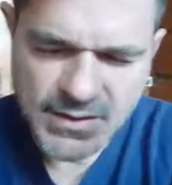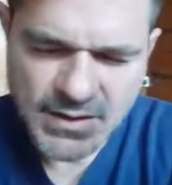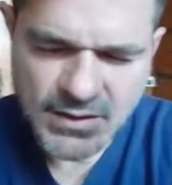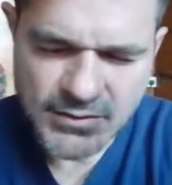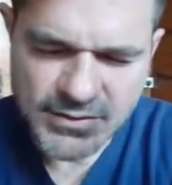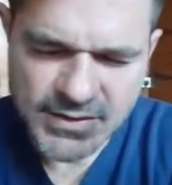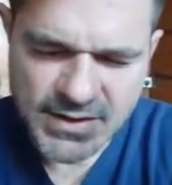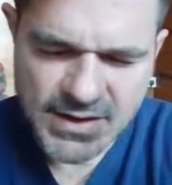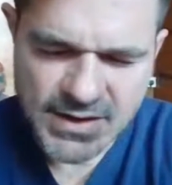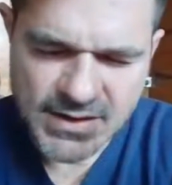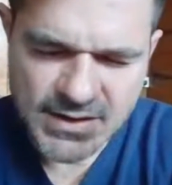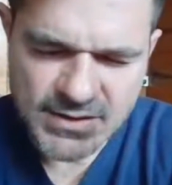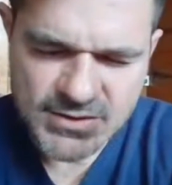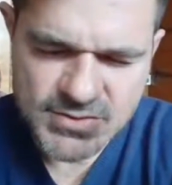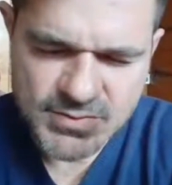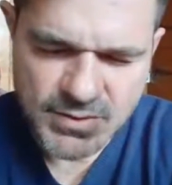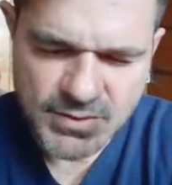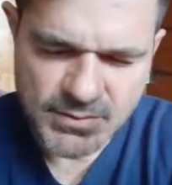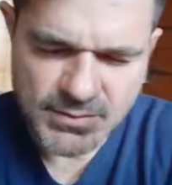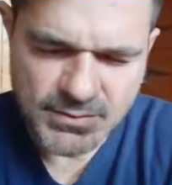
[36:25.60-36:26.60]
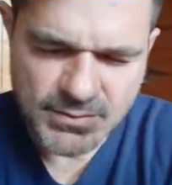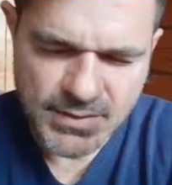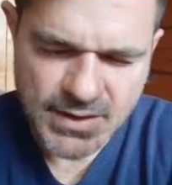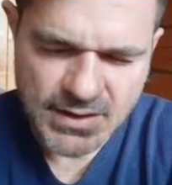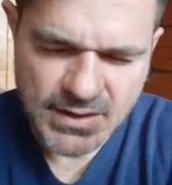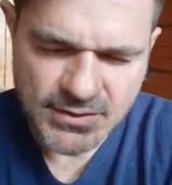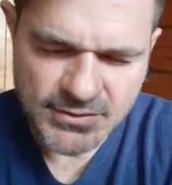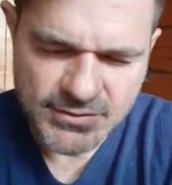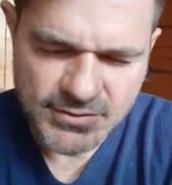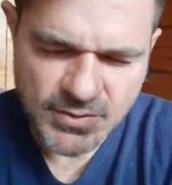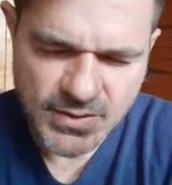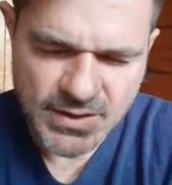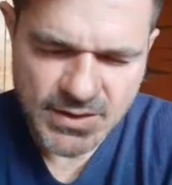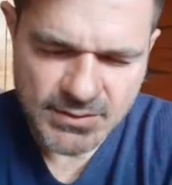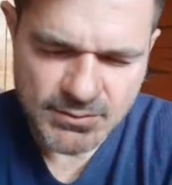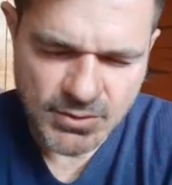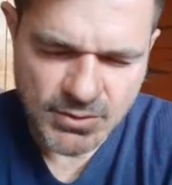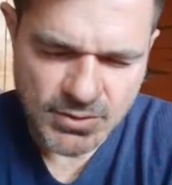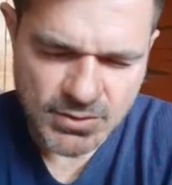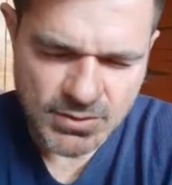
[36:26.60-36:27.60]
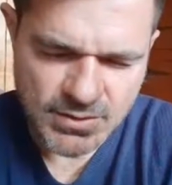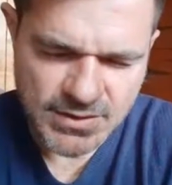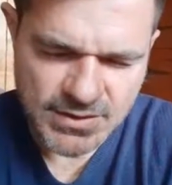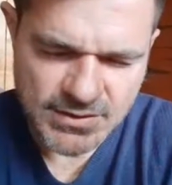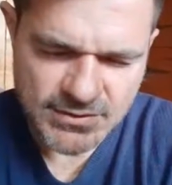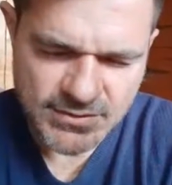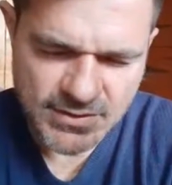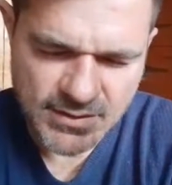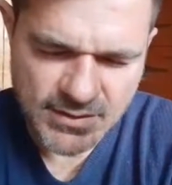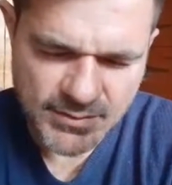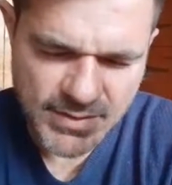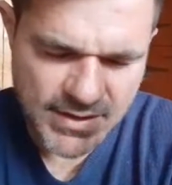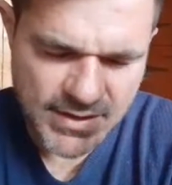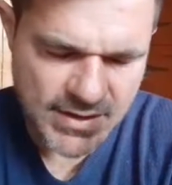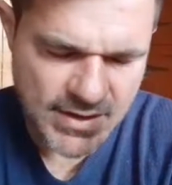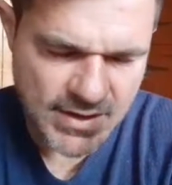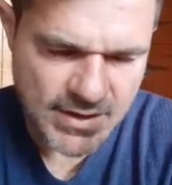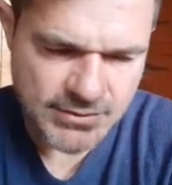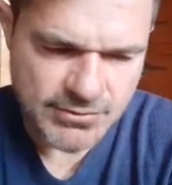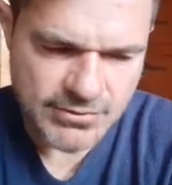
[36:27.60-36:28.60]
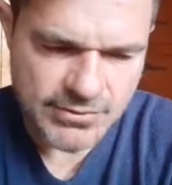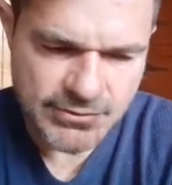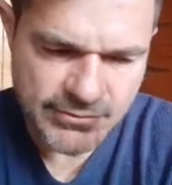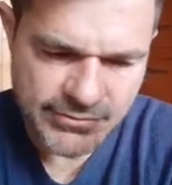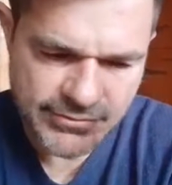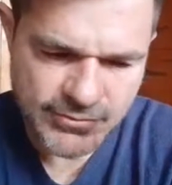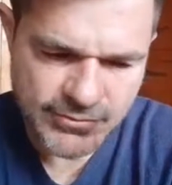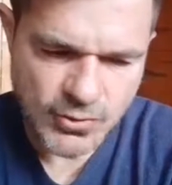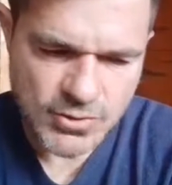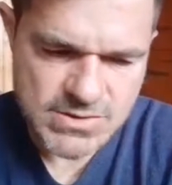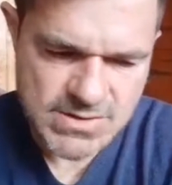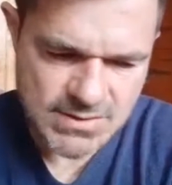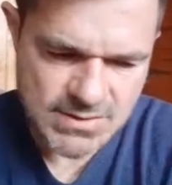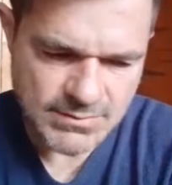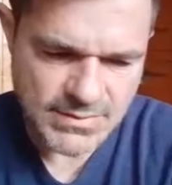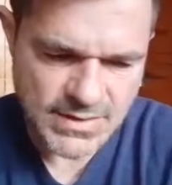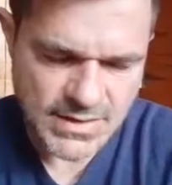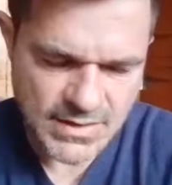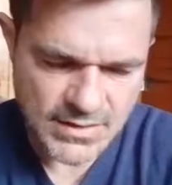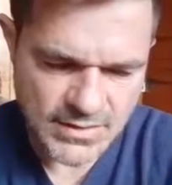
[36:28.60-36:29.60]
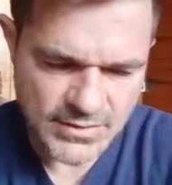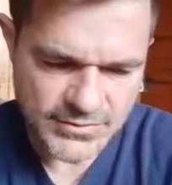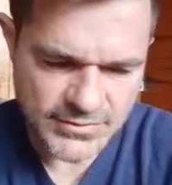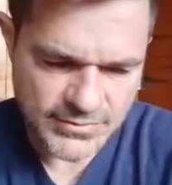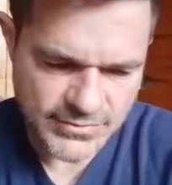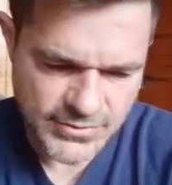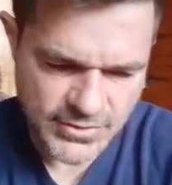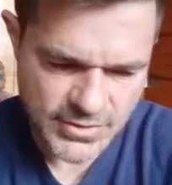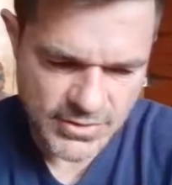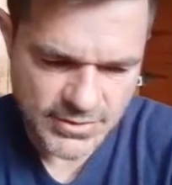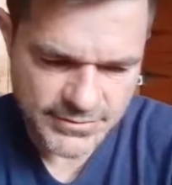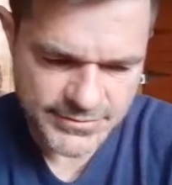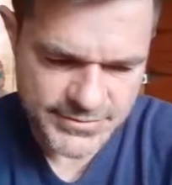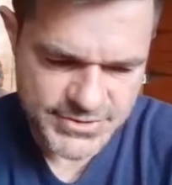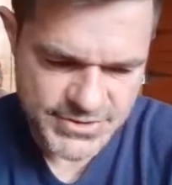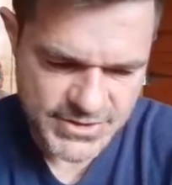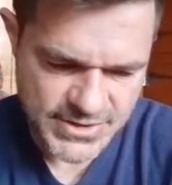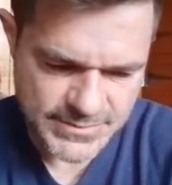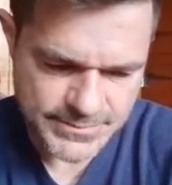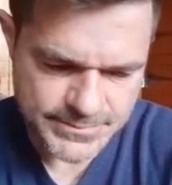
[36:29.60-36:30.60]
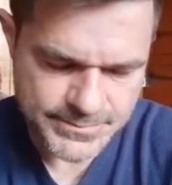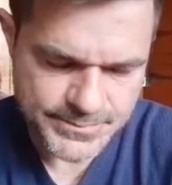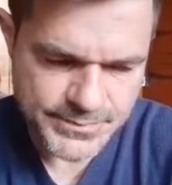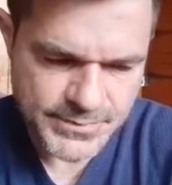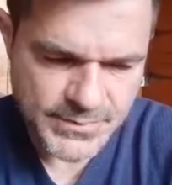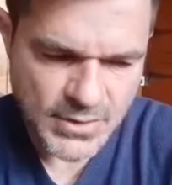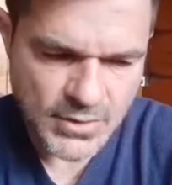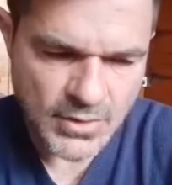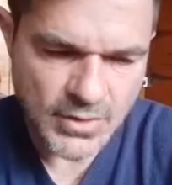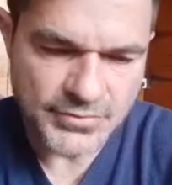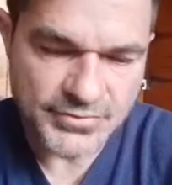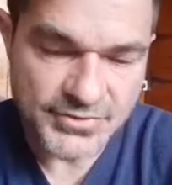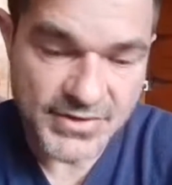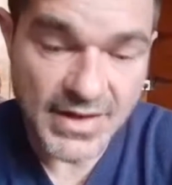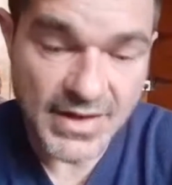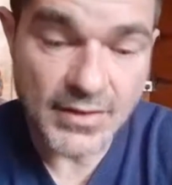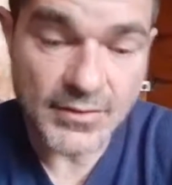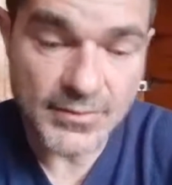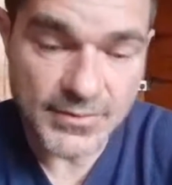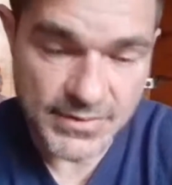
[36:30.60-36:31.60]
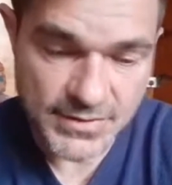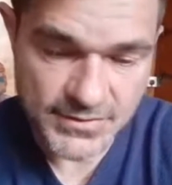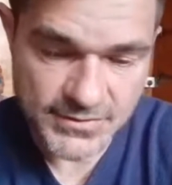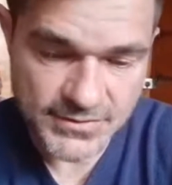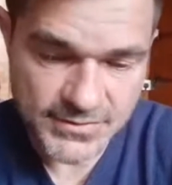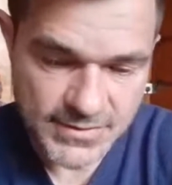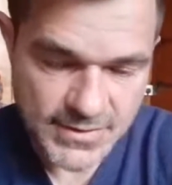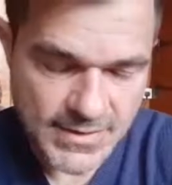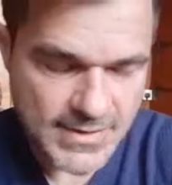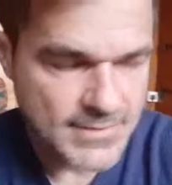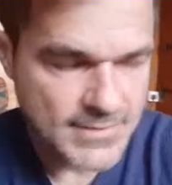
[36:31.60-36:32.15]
the 8 inch per mile squared model is about 140 miles of curvature, of downness.